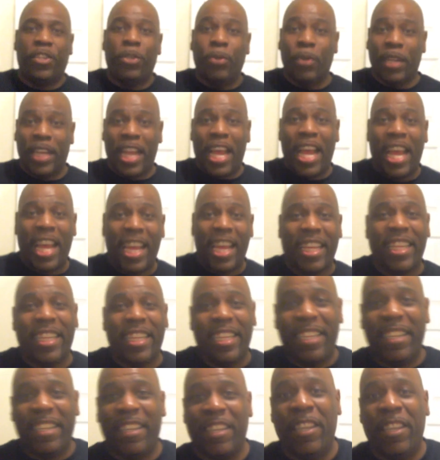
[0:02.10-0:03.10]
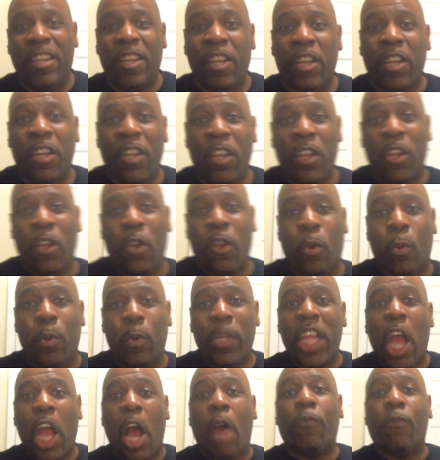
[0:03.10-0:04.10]
You and I,
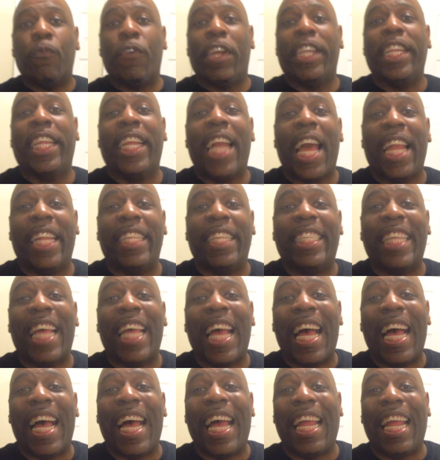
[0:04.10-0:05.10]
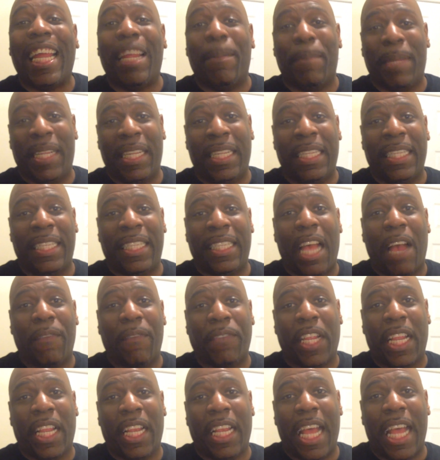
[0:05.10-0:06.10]
we are running out of time,
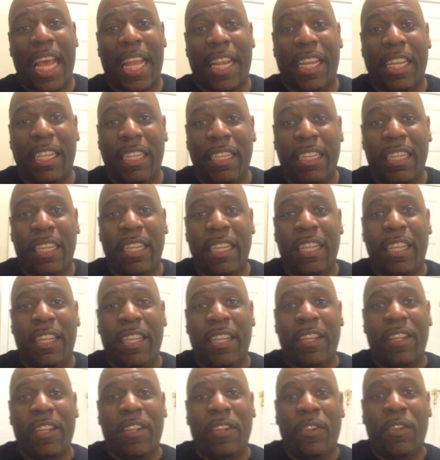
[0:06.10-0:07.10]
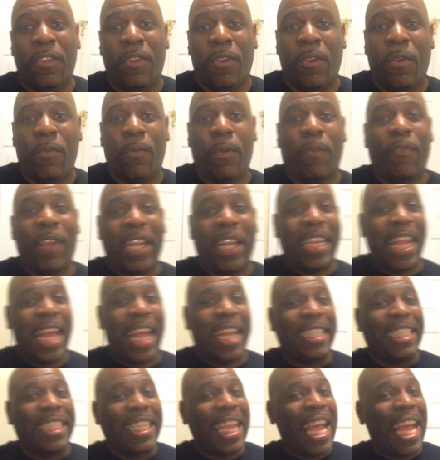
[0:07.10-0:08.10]
South Carolina. We're running
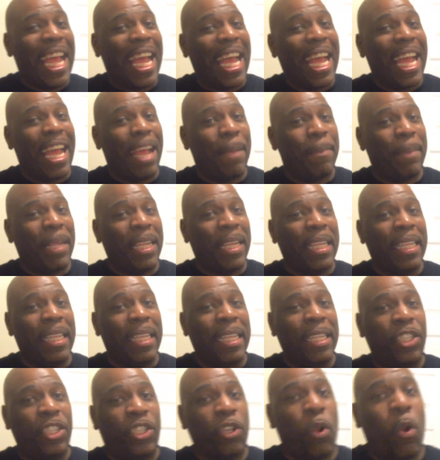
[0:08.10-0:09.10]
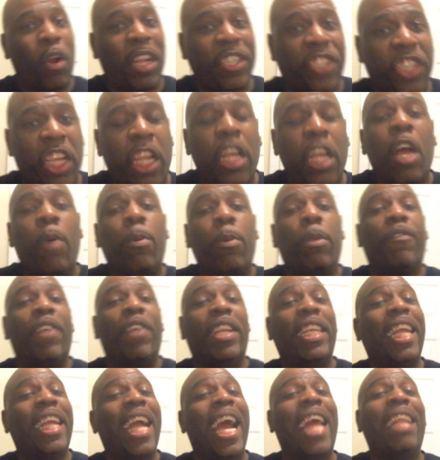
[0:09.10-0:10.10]
out of time, Georgia. We're
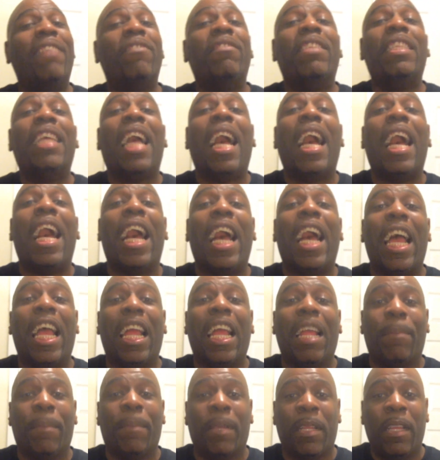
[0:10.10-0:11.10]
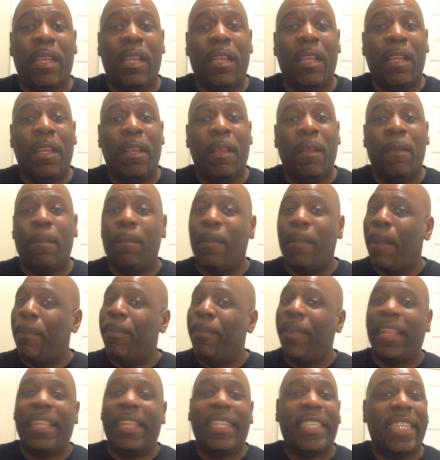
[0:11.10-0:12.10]
running out of time.
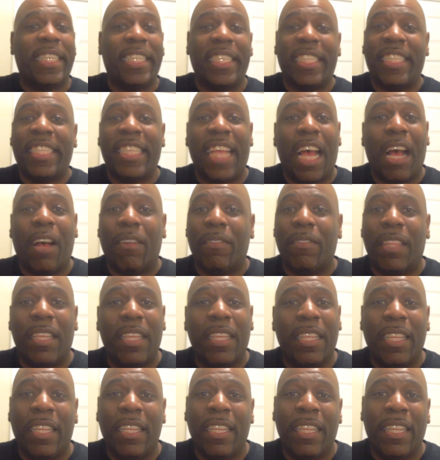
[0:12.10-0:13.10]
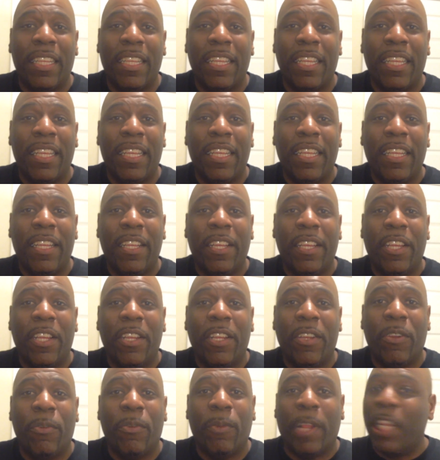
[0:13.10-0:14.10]
My brothers in the South,
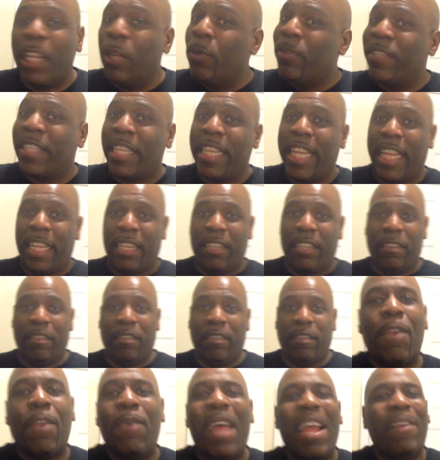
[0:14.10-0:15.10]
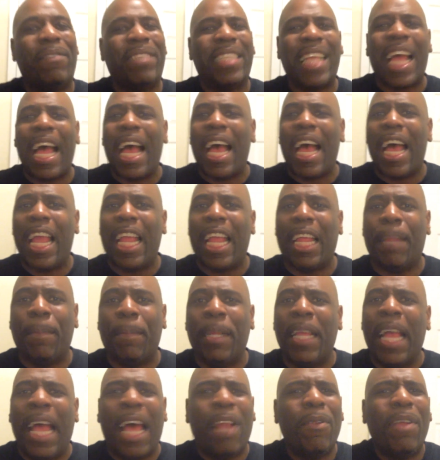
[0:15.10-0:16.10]
we're losing it. I don't have
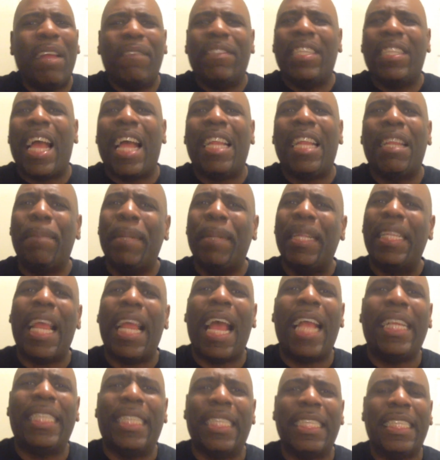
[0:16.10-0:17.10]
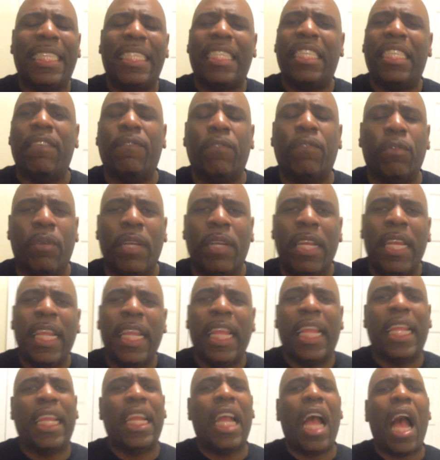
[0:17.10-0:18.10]
time. I don't have time to be nice and civil
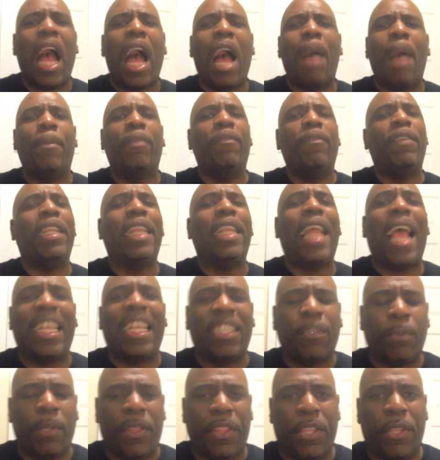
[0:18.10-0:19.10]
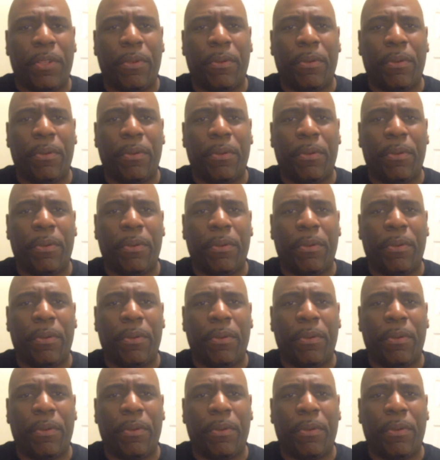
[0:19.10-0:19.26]
and calm and relaxed with